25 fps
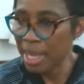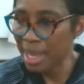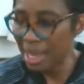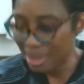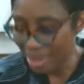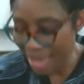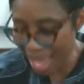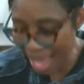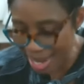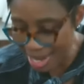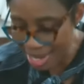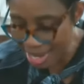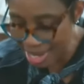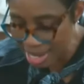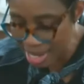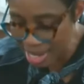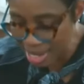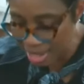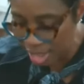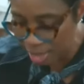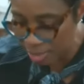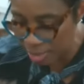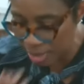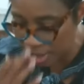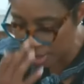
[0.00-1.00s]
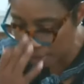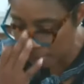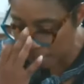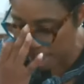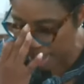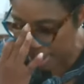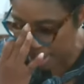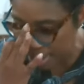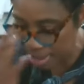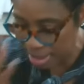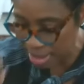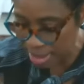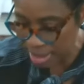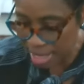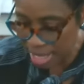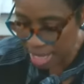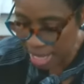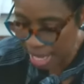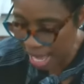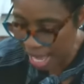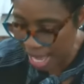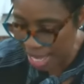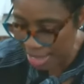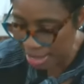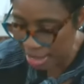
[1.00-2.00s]
And that leads, Mister President,
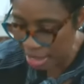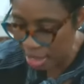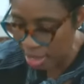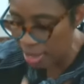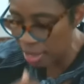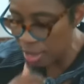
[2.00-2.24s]
as the